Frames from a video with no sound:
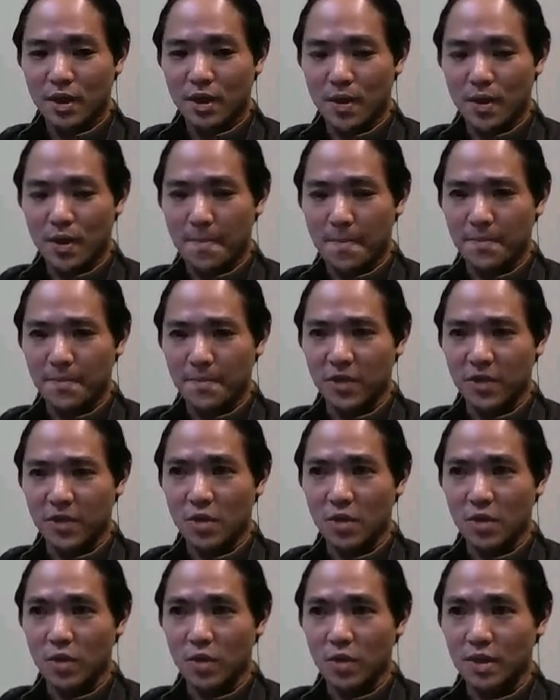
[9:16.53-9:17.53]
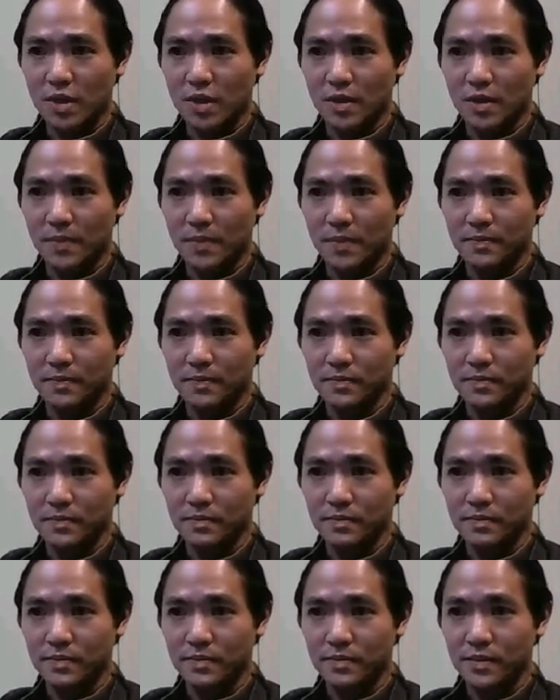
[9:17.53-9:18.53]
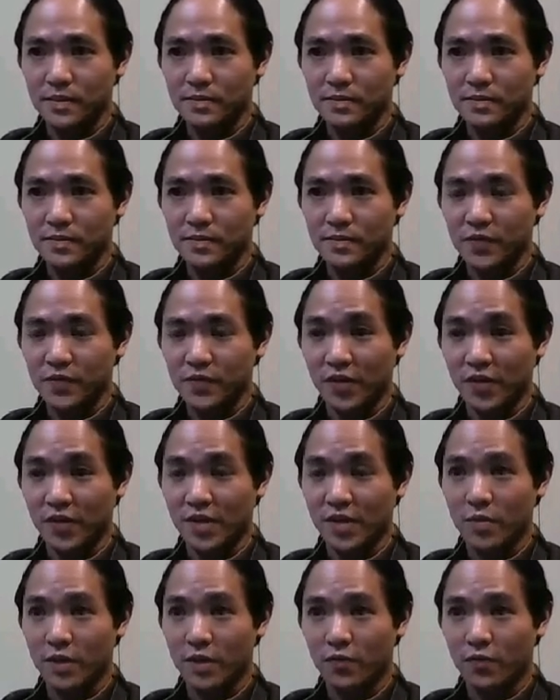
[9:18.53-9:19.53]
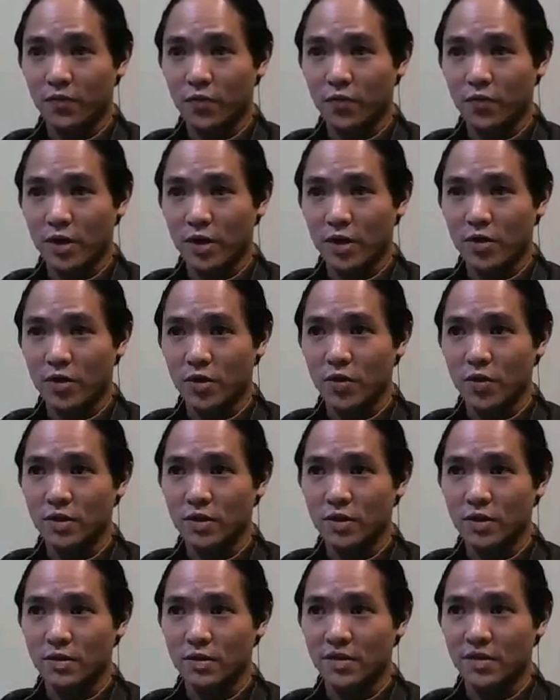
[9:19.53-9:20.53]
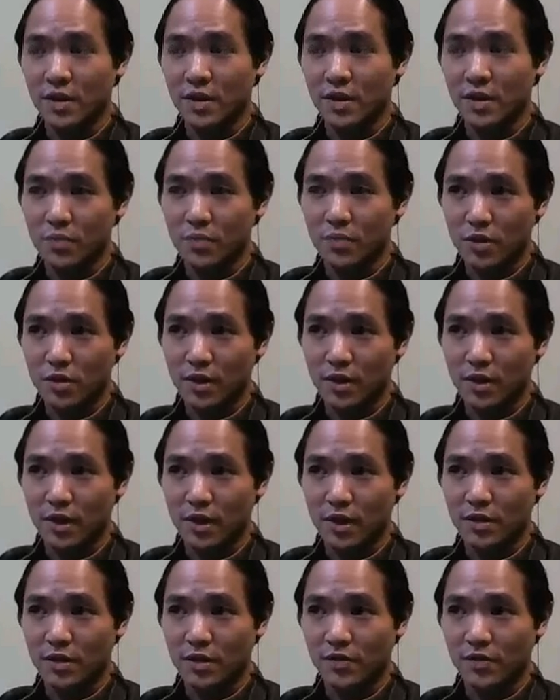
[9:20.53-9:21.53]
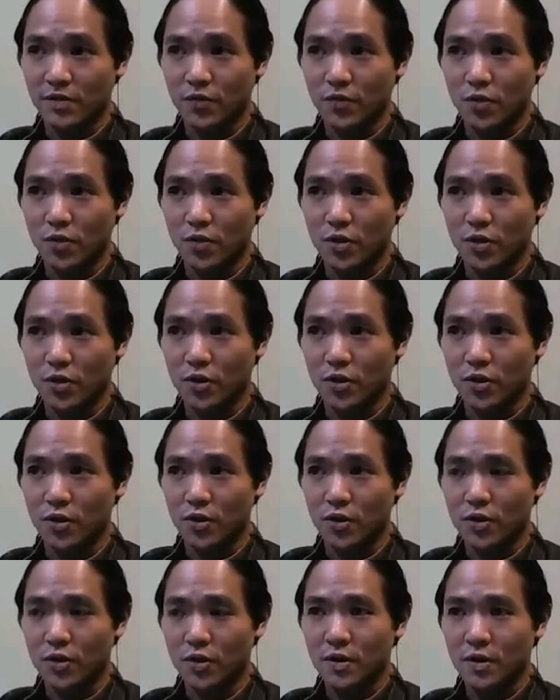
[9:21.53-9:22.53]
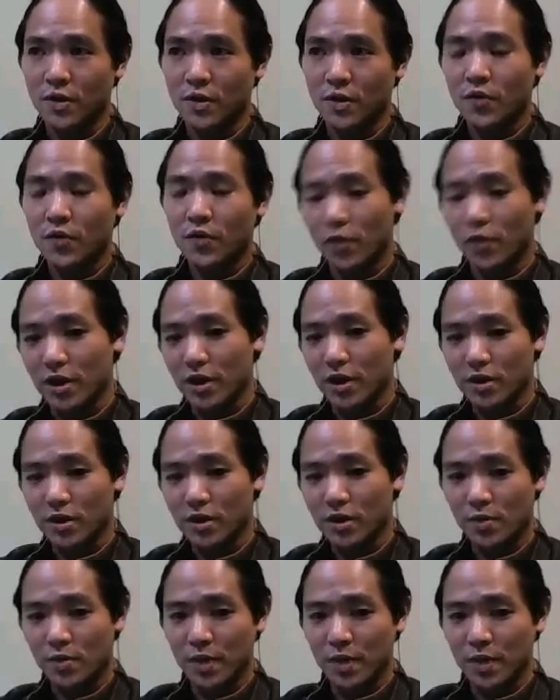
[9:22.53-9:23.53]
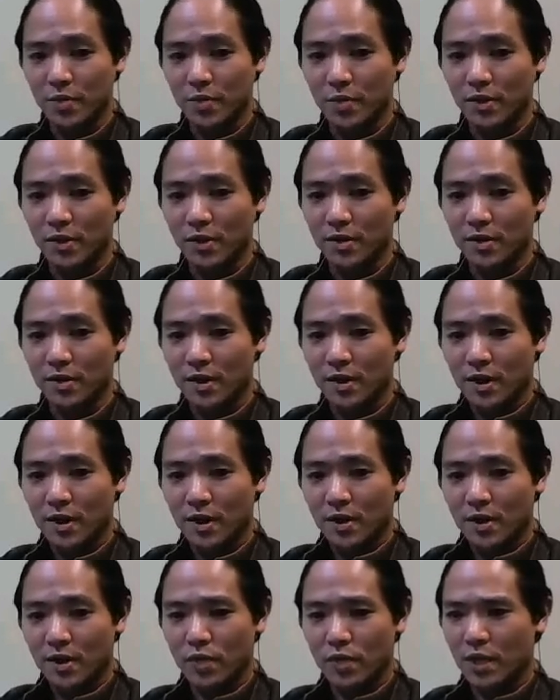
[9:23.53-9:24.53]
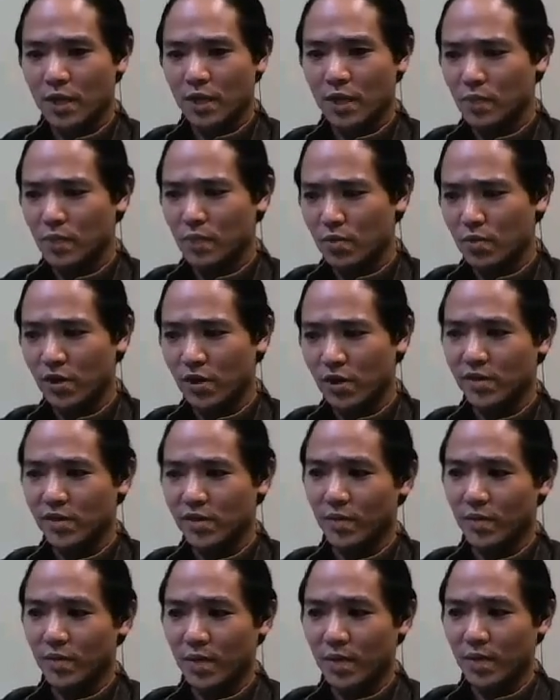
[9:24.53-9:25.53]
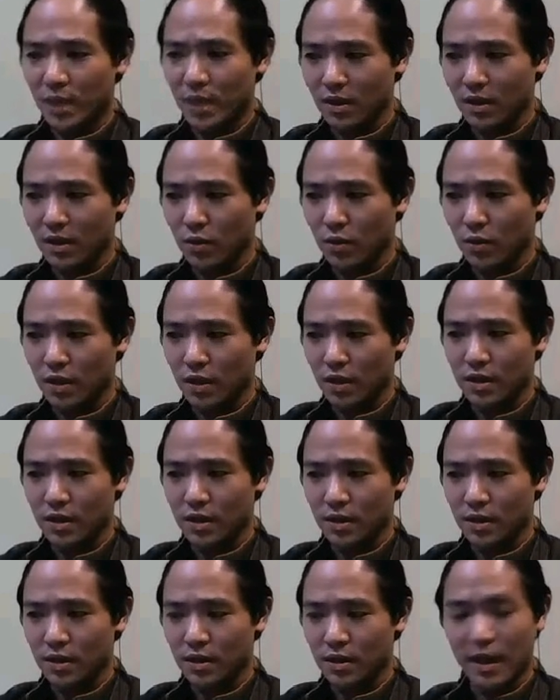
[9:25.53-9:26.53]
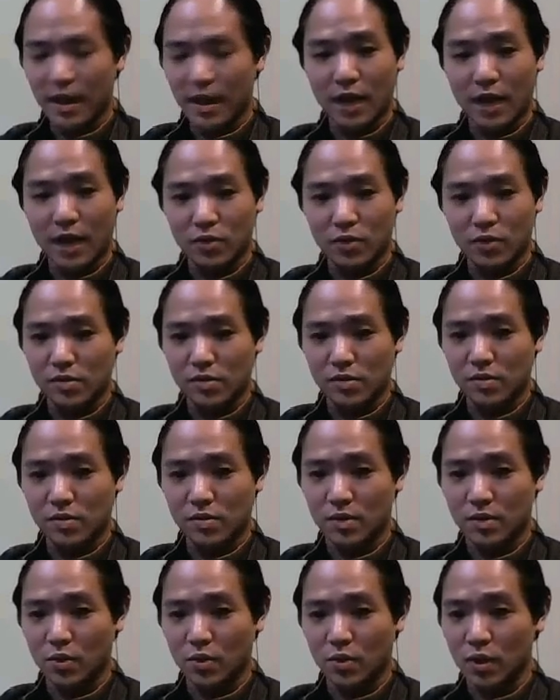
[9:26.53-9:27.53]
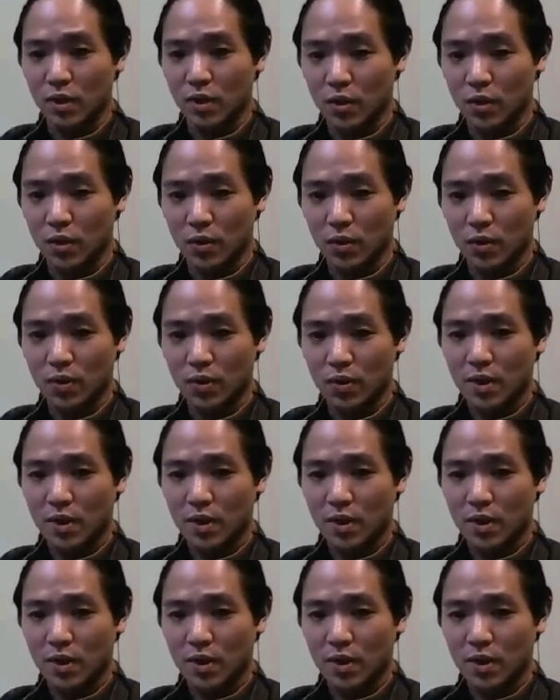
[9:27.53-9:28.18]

The thing with, for example, if we are going to design a book that is for younger people, we can be more experimental with the layouts that we do.